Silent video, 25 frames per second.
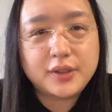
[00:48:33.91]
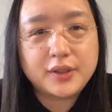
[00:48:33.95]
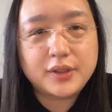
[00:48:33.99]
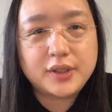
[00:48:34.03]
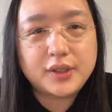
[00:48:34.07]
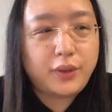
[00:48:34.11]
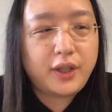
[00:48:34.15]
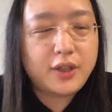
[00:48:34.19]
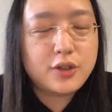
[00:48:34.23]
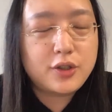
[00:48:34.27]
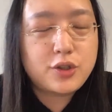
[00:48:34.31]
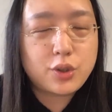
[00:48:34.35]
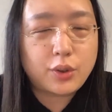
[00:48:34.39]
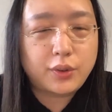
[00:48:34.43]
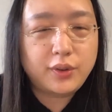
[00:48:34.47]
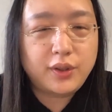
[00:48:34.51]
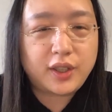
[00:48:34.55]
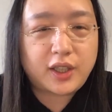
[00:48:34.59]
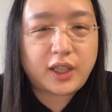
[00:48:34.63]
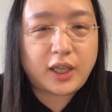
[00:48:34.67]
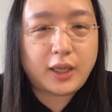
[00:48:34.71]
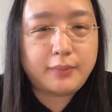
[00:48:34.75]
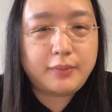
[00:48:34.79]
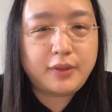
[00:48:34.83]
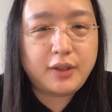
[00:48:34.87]
When I joined the
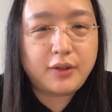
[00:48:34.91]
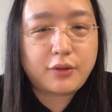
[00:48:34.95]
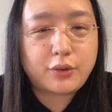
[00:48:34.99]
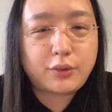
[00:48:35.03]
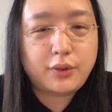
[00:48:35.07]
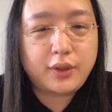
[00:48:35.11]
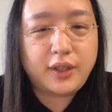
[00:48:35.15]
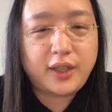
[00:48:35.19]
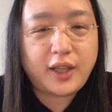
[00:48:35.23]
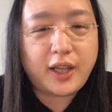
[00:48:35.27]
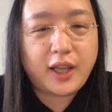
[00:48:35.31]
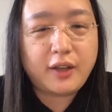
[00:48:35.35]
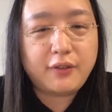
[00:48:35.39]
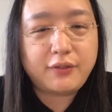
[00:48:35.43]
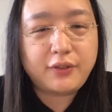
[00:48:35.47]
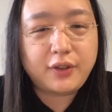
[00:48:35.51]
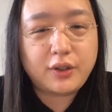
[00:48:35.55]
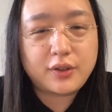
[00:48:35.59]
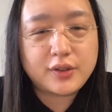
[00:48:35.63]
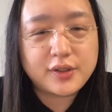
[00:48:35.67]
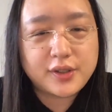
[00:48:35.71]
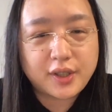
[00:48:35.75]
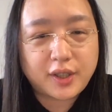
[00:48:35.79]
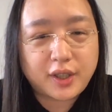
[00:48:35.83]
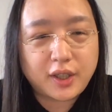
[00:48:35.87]
cabinet 3.5
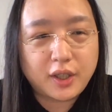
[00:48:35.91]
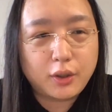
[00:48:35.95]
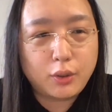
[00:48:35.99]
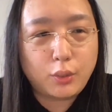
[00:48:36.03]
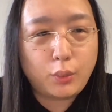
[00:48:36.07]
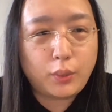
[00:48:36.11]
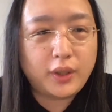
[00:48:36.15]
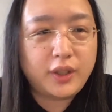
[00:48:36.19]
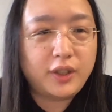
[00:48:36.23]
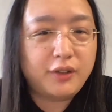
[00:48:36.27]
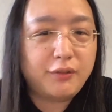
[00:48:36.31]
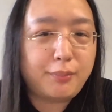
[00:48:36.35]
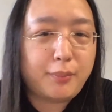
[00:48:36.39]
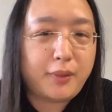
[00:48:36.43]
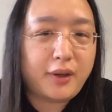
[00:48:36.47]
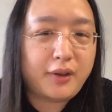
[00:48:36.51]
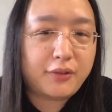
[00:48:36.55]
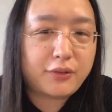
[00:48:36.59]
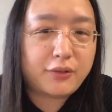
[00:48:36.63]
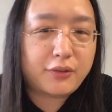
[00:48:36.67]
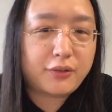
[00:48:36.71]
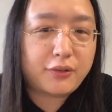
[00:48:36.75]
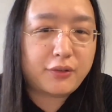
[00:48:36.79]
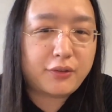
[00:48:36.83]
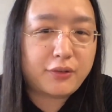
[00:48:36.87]
years ago, one of my
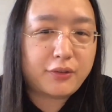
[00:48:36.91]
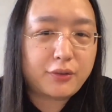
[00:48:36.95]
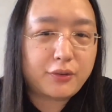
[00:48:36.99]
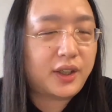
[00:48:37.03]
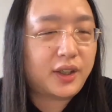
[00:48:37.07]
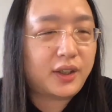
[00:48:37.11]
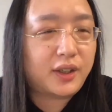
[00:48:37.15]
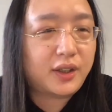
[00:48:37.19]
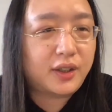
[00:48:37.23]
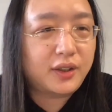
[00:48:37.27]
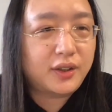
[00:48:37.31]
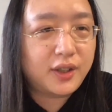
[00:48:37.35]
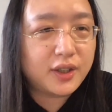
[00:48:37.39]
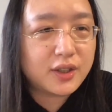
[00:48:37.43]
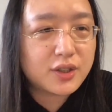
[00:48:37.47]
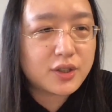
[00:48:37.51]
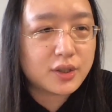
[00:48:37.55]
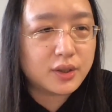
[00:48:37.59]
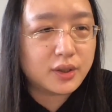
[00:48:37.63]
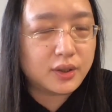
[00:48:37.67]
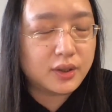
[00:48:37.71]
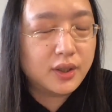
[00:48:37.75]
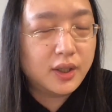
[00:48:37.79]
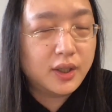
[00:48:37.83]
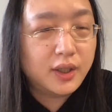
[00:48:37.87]
3 working
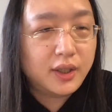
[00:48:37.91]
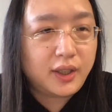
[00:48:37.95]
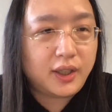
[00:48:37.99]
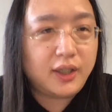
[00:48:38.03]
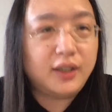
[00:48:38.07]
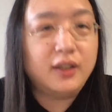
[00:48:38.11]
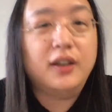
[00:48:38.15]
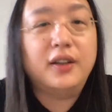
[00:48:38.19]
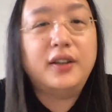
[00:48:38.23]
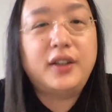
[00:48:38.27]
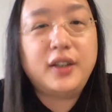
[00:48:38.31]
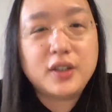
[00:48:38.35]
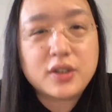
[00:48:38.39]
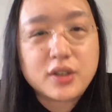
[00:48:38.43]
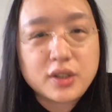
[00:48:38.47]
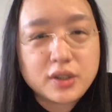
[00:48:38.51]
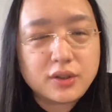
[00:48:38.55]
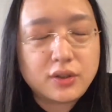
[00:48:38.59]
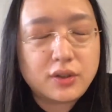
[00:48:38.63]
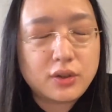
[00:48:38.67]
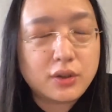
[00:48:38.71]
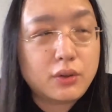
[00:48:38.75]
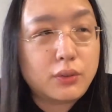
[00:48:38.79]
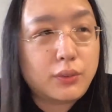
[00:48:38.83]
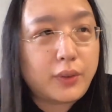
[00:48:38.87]
conditions, in addition
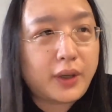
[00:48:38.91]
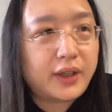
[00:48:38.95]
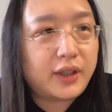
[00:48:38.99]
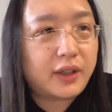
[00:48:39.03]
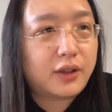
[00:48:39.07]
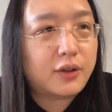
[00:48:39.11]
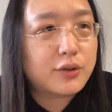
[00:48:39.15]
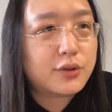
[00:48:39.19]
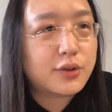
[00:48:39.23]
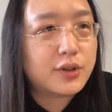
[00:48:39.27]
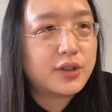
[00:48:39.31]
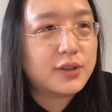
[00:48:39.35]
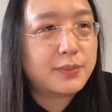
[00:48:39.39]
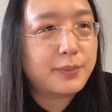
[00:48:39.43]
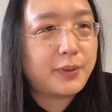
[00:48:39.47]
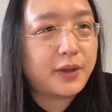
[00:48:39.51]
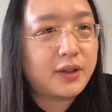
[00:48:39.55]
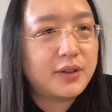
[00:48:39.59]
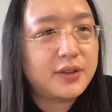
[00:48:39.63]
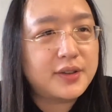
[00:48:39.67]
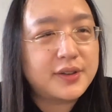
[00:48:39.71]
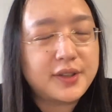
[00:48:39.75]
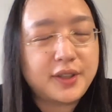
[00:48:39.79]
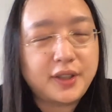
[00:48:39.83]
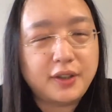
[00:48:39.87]
to radical
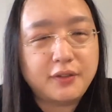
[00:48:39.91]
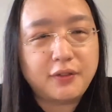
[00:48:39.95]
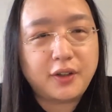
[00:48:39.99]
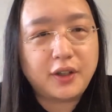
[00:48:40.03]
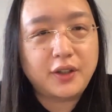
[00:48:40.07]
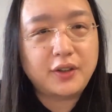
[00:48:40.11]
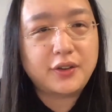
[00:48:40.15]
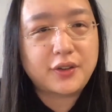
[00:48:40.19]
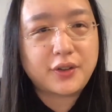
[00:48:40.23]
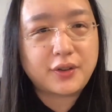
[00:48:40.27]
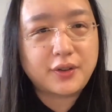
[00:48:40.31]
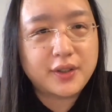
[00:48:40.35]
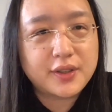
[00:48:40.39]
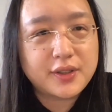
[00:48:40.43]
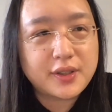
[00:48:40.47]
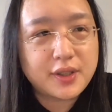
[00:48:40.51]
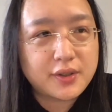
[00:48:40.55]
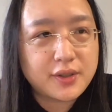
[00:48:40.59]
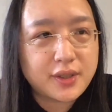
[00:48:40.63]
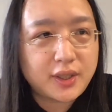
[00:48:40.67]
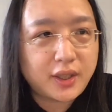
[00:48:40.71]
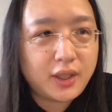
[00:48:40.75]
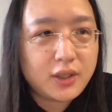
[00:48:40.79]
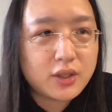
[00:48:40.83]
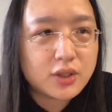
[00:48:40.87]
transparency and voluntary
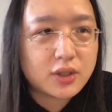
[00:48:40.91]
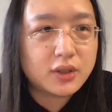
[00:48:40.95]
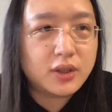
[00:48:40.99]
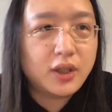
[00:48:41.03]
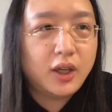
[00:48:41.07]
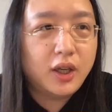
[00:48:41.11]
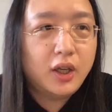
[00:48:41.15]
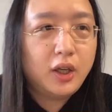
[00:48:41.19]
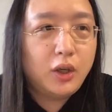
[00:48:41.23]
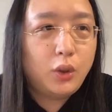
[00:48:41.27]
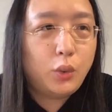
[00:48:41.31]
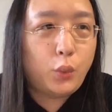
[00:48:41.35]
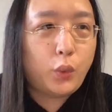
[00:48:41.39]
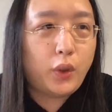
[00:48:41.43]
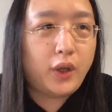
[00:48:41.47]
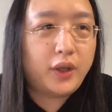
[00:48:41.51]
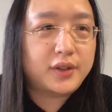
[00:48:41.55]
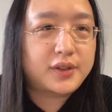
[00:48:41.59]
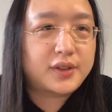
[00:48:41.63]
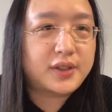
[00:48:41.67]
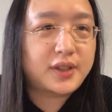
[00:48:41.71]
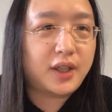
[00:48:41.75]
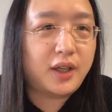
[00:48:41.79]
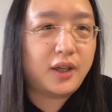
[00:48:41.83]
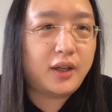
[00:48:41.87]
association,
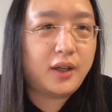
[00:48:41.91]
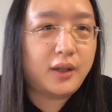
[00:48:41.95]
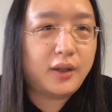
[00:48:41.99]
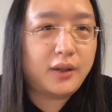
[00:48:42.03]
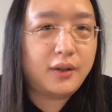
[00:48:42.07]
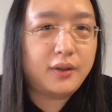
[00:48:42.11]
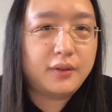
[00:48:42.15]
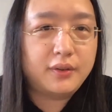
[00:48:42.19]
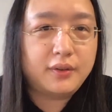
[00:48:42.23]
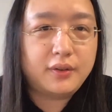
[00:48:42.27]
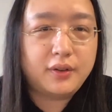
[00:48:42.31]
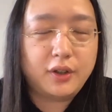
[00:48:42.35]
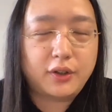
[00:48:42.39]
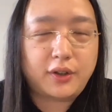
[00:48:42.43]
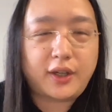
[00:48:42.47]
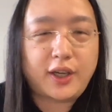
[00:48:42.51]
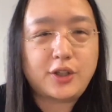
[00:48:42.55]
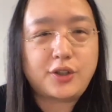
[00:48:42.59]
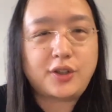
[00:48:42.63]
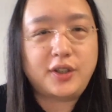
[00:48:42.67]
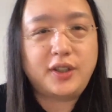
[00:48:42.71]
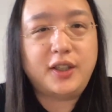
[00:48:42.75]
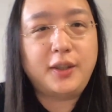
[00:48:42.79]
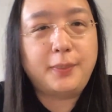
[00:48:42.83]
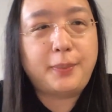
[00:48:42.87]
was
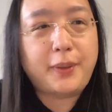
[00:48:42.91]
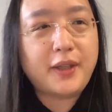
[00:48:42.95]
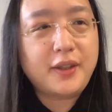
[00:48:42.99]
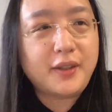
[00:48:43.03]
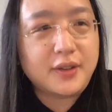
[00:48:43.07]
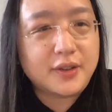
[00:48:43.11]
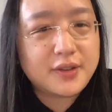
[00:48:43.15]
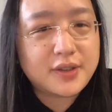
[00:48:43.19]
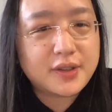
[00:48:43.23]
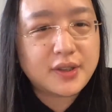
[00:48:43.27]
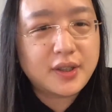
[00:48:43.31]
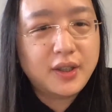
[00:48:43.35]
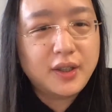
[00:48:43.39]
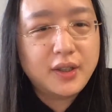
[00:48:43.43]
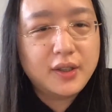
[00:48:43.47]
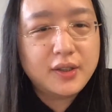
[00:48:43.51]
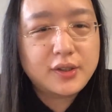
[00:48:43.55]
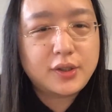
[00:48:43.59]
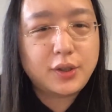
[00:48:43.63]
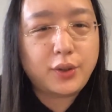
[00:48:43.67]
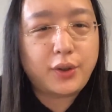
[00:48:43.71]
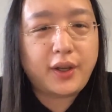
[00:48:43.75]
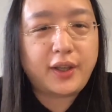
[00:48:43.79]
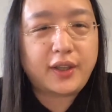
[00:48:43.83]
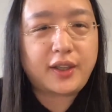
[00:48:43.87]
location independence.
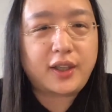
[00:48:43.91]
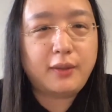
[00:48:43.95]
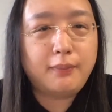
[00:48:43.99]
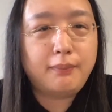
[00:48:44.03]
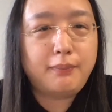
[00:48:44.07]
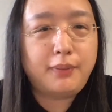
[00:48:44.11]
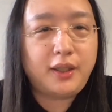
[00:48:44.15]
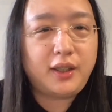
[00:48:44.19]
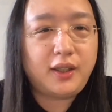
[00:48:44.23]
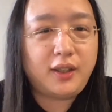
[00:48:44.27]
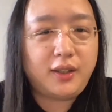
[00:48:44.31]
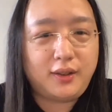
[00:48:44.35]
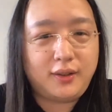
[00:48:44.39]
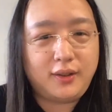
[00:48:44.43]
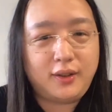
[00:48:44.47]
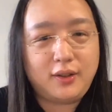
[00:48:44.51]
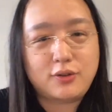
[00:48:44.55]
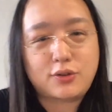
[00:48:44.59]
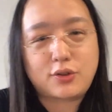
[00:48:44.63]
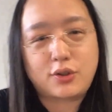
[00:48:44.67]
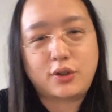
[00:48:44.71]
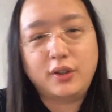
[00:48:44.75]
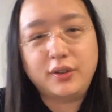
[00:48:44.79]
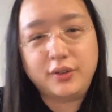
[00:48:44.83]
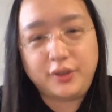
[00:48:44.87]
So I can be in
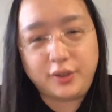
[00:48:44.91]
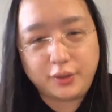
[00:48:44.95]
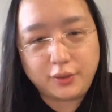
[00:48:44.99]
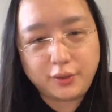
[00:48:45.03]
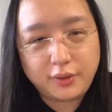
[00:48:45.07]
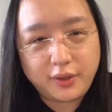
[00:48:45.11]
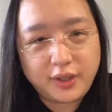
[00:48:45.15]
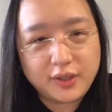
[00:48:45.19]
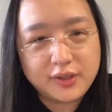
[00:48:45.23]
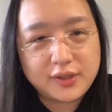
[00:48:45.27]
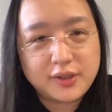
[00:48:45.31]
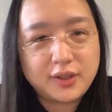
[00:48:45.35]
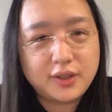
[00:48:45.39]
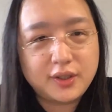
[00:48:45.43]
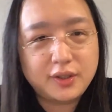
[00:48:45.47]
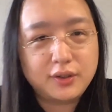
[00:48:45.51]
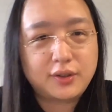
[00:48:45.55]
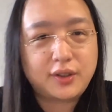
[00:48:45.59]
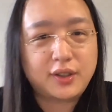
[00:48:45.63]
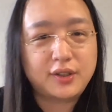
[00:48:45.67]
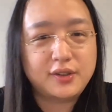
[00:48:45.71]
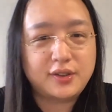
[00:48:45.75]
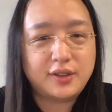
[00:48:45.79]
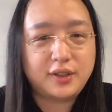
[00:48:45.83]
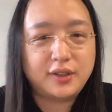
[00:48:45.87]
Toronto and still
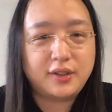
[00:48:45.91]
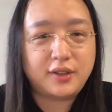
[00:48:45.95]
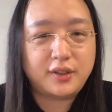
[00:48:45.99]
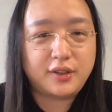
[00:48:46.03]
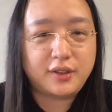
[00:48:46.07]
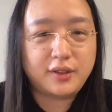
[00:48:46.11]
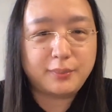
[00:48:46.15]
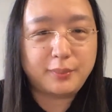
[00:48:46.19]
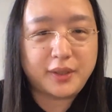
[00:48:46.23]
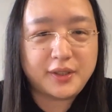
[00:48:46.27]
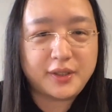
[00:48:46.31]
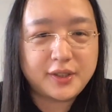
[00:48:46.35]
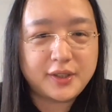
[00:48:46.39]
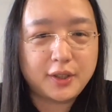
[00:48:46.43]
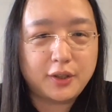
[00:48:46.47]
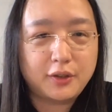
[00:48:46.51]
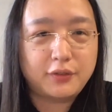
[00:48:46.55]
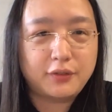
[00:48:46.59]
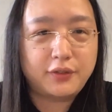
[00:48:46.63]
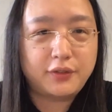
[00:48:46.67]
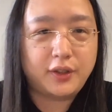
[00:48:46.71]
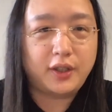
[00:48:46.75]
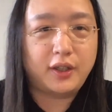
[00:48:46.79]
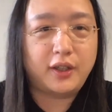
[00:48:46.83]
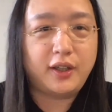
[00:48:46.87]
consider
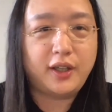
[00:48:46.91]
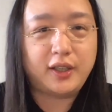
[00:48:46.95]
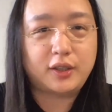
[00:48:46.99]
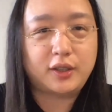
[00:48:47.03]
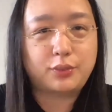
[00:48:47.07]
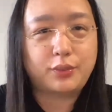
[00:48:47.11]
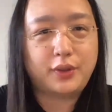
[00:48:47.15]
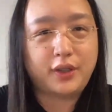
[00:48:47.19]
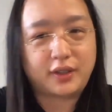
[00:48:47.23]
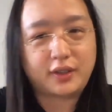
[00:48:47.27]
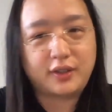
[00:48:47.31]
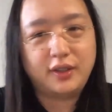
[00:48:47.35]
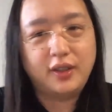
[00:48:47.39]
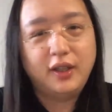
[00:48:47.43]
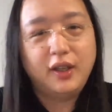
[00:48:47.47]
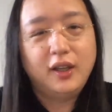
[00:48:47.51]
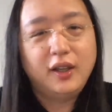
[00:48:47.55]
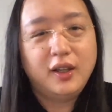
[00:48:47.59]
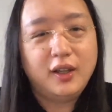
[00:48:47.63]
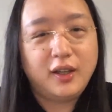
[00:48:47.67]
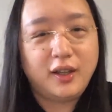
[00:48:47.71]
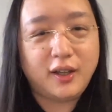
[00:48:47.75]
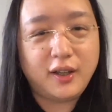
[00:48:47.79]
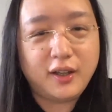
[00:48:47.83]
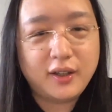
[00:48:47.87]
myself at work.
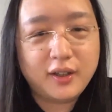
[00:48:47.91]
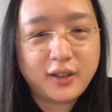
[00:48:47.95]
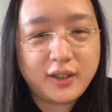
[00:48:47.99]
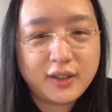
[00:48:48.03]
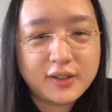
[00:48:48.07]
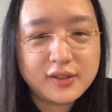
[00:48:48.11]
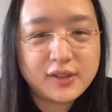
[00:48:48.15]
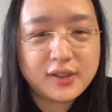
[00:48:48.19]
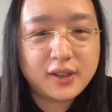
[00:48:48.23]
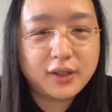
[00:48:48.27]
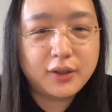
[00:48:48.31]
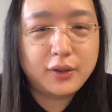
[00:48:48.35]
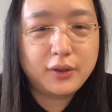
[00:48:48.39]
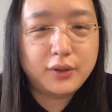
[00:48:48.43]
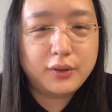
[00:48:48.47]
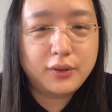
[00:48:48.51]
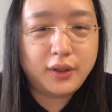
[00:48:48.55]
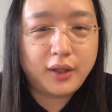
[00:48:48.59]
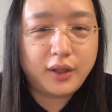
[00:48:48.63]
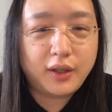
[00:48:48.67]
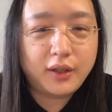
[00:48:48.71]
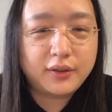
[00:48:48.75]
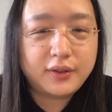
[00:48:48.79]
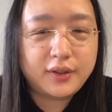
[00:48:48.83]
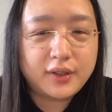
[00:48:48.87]
And so
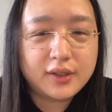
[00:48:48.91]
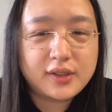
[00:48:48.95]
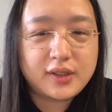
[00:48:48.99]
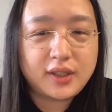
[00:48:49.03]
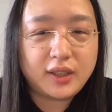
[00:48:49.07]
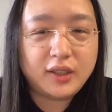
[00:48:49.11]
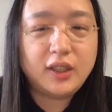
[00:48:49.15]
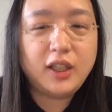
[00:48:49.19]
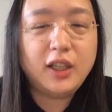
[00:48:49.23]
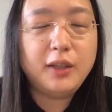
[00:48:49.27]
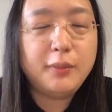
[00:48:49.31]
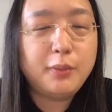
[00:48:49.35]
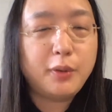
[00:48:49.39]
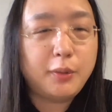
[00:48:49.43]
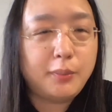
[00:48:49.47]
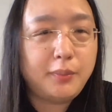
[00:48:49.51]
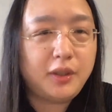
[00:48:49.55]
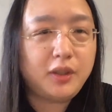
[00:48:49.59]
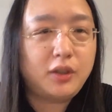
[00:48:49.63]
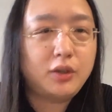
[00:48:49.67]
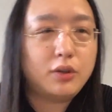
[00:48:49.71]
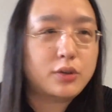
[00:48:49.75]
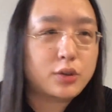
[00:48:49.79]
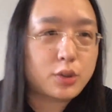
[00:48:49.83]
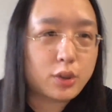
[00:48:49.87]
this enabled me
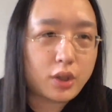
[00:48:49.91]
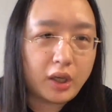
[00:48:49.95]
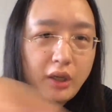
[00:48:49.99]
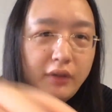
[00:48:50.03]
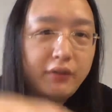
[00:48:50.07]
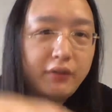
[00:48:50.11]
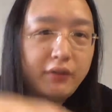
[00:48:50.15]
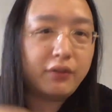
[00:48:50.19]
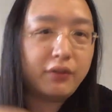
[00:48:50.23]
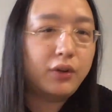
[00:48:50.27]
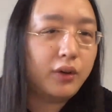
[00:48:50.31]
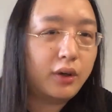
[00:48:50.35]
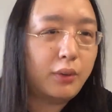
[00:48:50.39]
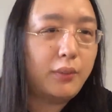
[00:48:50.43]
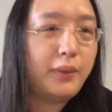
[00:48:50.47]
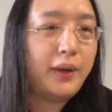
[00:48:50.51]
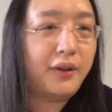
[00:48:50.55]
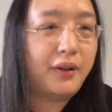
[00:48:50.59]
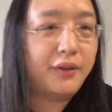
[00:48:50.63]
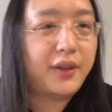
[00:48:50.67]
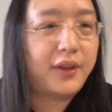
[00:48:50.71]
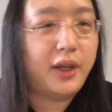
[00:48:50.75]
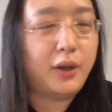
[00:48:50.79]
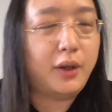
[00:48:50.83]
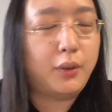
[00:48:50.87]
to travel around
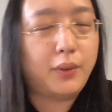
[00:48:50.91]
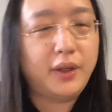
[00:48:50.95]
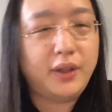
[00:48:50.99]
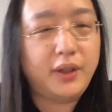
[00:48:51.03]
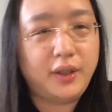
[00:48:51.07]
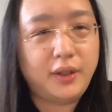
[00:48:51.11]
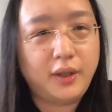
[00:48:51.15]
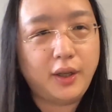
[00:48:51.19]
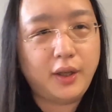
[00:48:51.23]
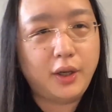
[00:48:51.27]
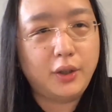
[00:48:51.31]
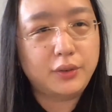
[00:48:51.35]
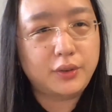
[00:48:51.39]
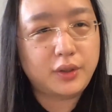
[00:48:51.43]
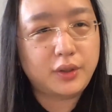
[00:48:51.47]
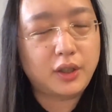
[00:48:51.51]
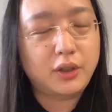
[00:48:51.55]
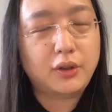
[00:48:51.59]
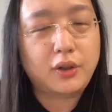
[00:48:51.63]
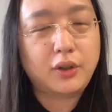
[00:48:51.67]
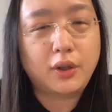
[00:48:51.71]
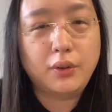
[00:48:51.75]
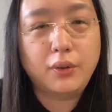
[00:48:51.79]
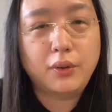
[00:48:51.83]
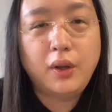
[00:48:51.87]
Taiwan and hold
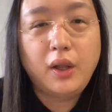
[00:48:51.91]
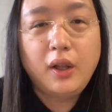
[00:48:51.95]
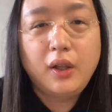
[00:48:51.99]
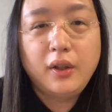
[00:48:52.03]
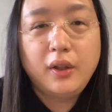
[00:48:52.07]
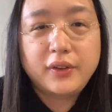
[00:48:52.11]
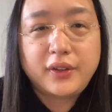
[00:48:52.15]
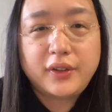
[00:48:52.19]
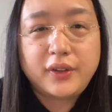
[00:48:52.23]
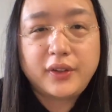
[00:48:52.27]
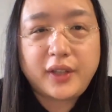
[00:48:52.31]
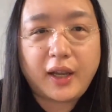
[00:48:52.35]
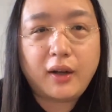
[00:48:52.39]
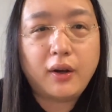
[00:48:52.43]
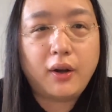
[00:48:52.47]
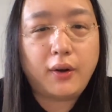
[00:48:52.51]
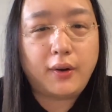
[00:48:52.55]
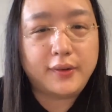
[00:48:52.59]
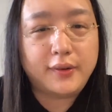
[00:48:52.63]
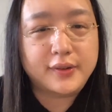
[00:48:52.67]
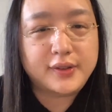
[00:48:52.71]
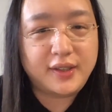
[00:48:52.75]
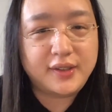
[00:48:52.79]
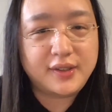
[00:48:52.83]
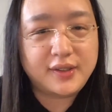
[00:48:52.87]
local town
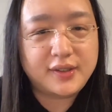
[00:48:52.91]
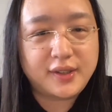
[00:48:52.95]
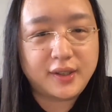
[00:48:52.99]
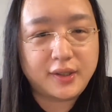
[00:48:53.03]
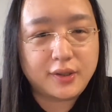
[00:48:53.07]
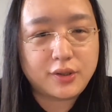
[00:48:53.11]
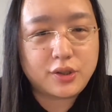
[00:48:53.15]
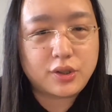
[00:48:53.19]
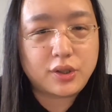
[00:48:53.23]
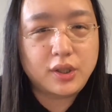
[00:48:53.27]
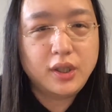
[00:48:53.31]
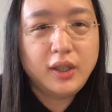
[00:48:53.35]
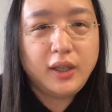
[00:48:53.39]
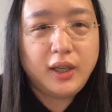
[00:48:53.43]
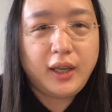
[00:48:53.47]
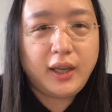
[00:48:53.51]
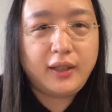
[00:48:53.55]
halls and such.